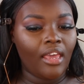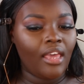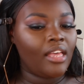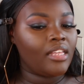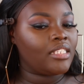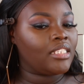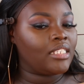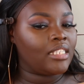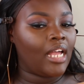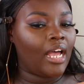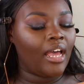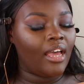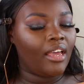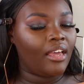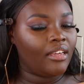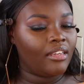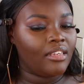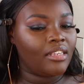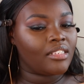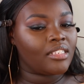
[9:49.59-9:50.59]
it's
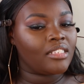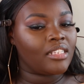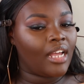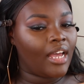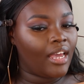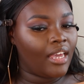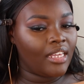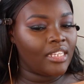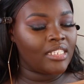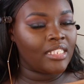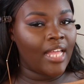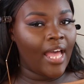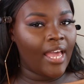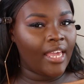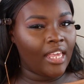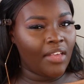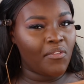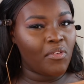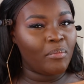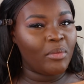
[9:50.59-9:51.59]

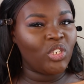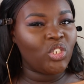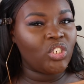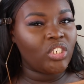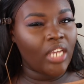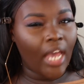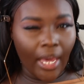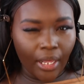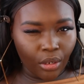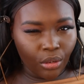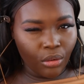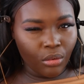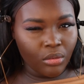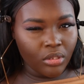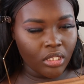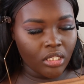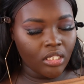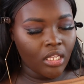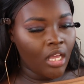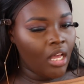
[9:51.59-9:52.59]
not giving me
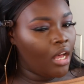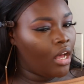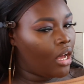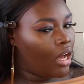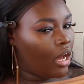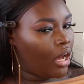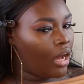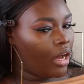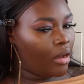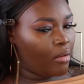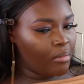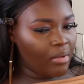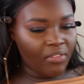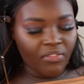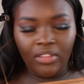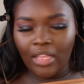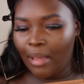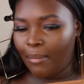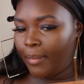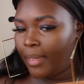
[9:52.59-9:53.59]
shadows.
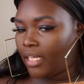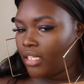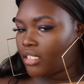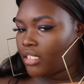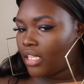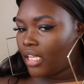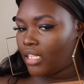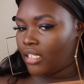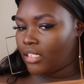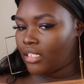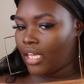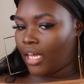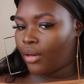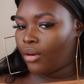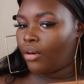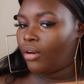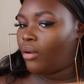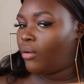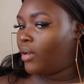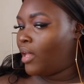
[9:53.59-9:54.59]
if that makes sense. I
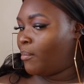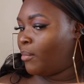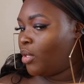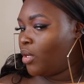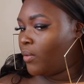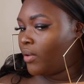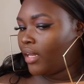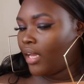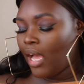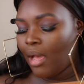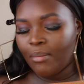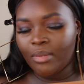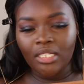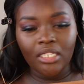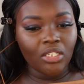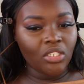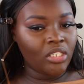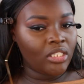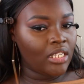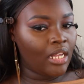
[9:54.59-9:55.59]
don't know. Let me know in the comment
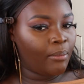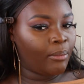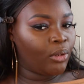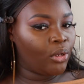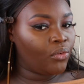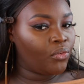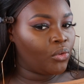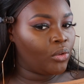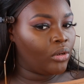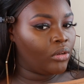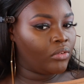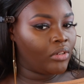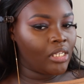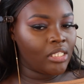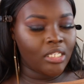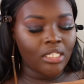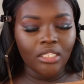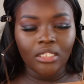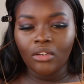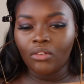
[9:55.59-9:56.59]
section down below if you agree
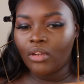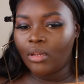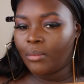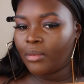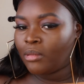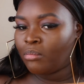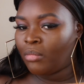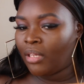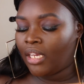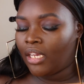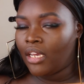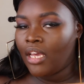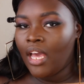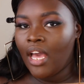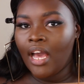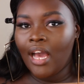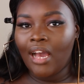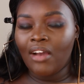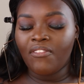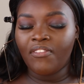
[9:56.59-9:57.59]
or disagree with me.
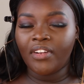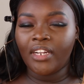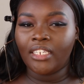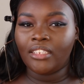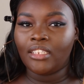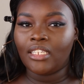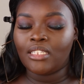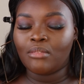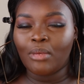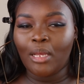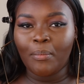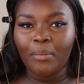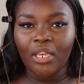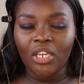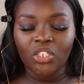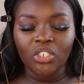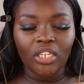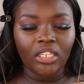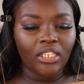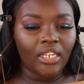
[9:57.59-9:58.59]
I feel like this might
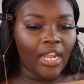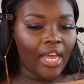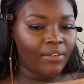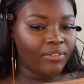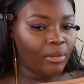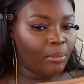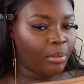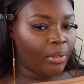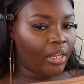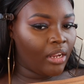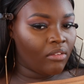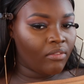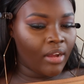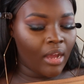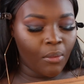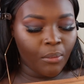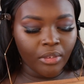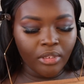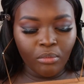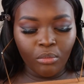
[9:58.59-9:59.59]
be a shade that I have to play
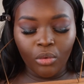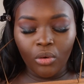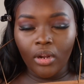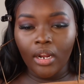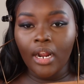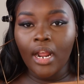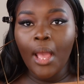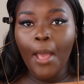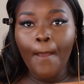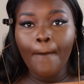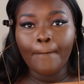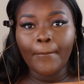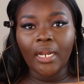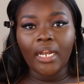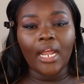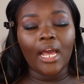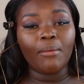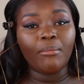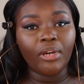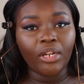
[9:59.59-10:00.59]
around with more.
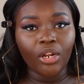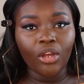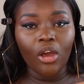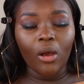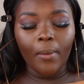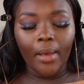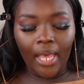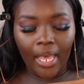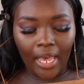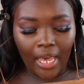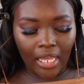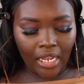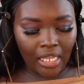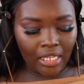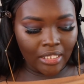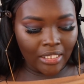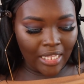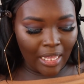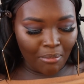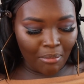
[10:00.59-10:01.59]
But now I'm going to go ahead
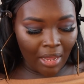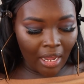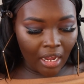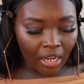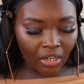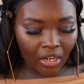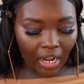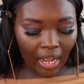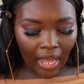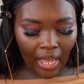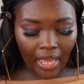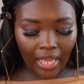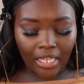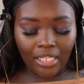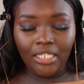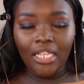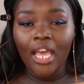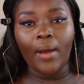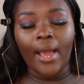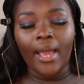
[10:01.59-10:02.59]
and set my under
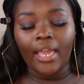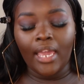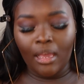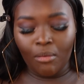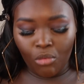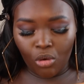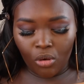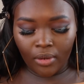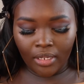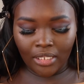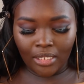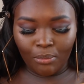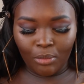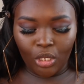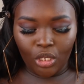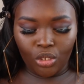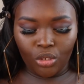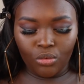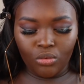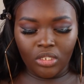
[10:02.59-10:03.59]
eyes. I am going to
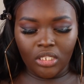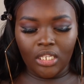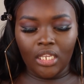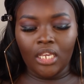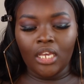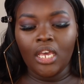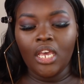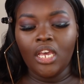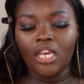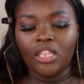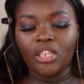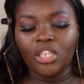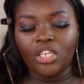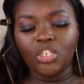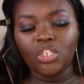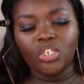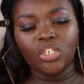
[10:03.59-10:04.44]
be using the